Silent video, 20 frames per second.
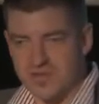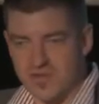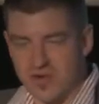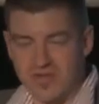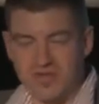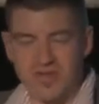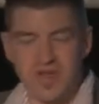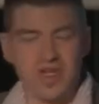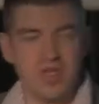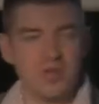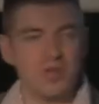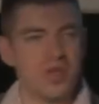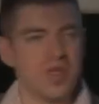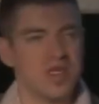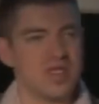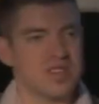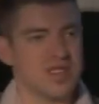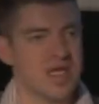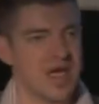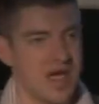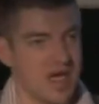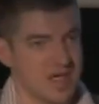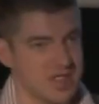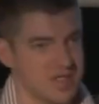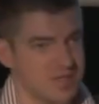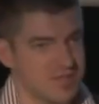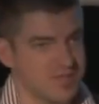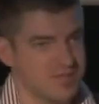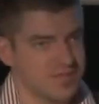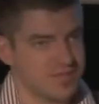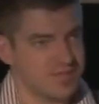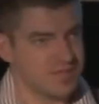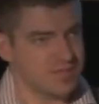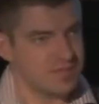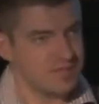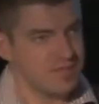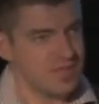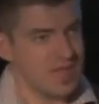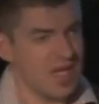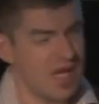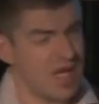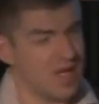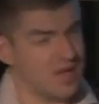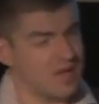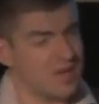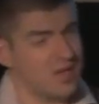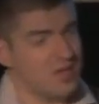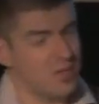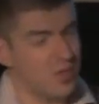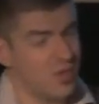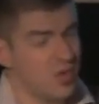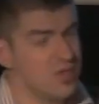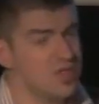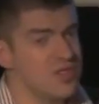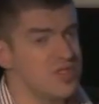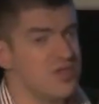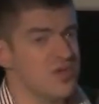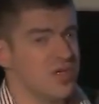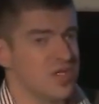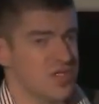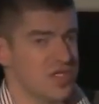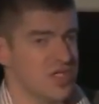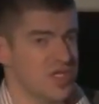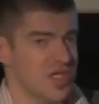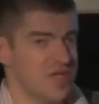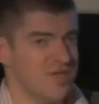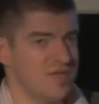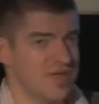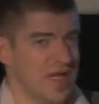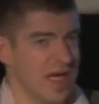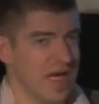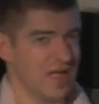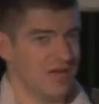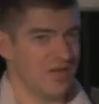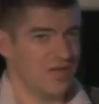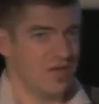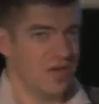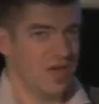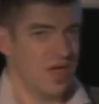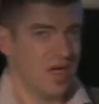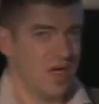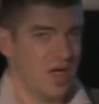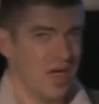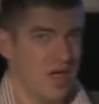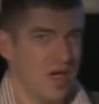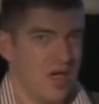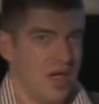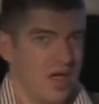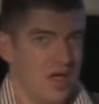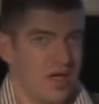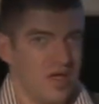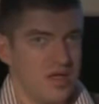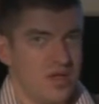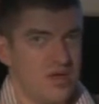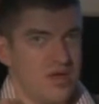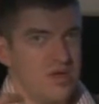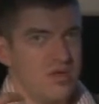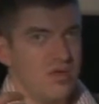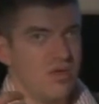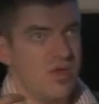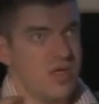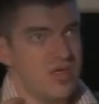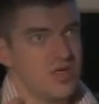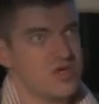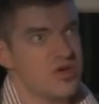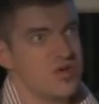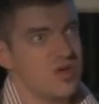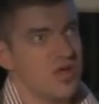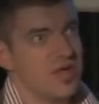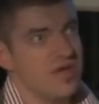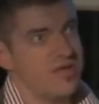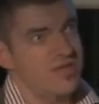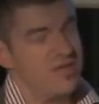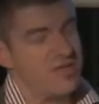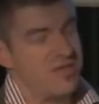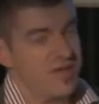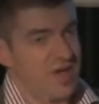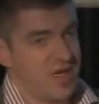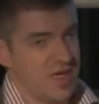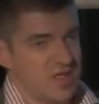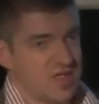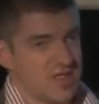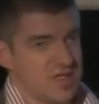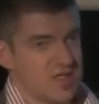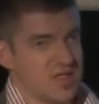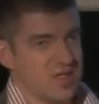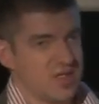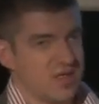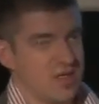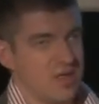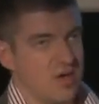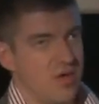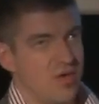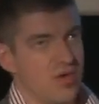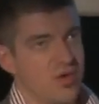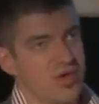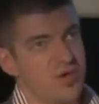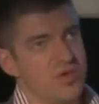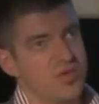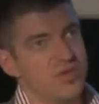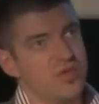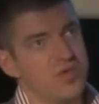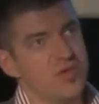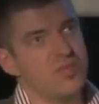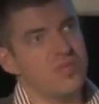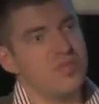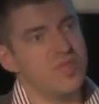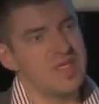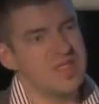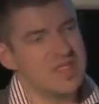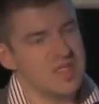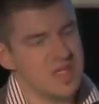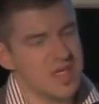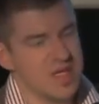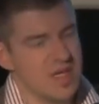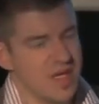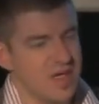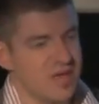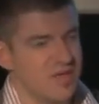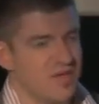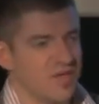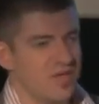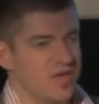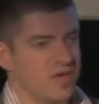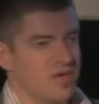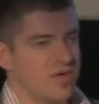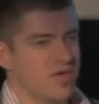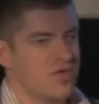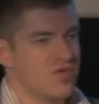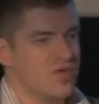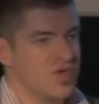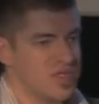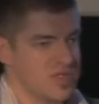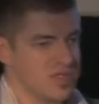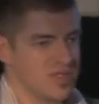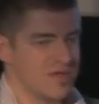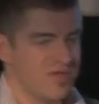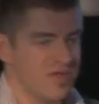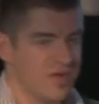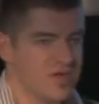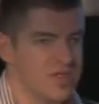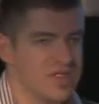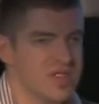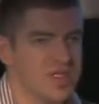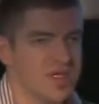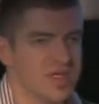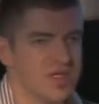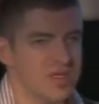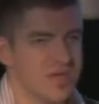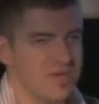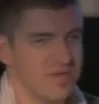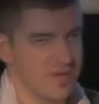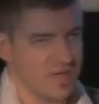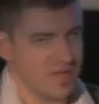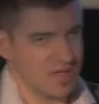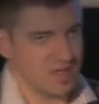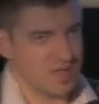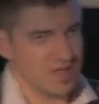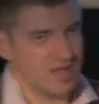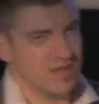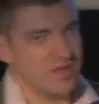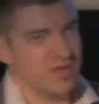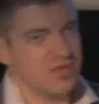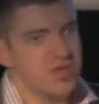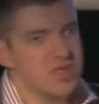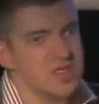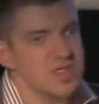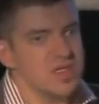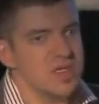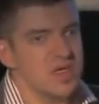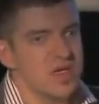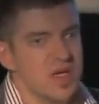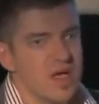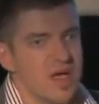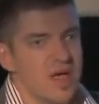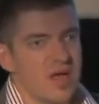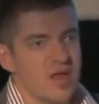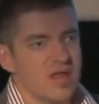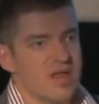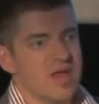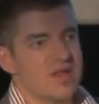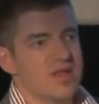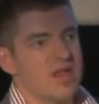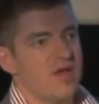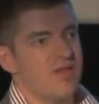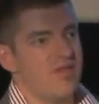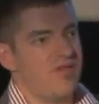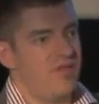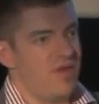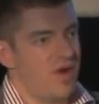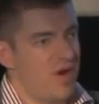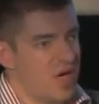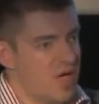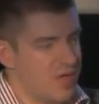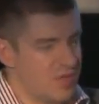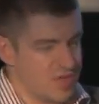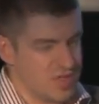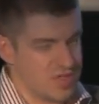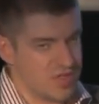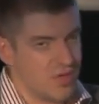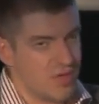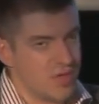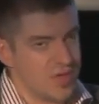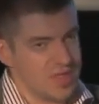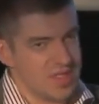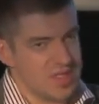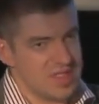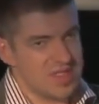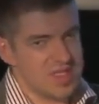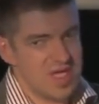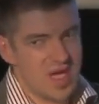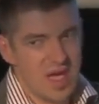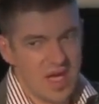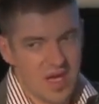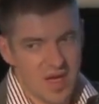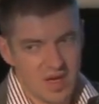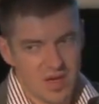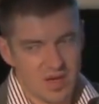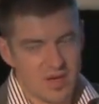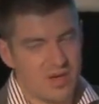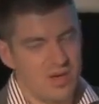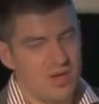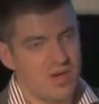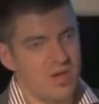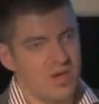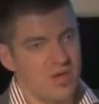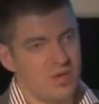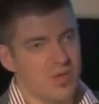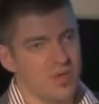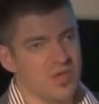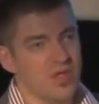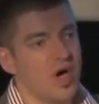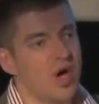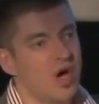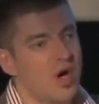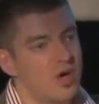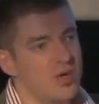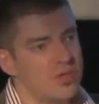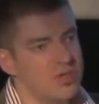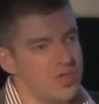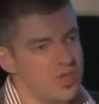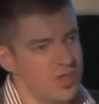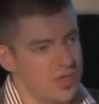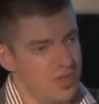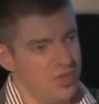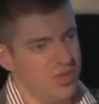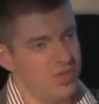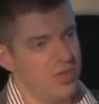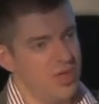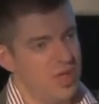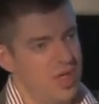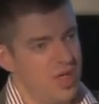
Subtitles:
for available attacks. And once you achieve that, you literally fix or you mitigate risk very significantly. The risk that a virus or an attack would own you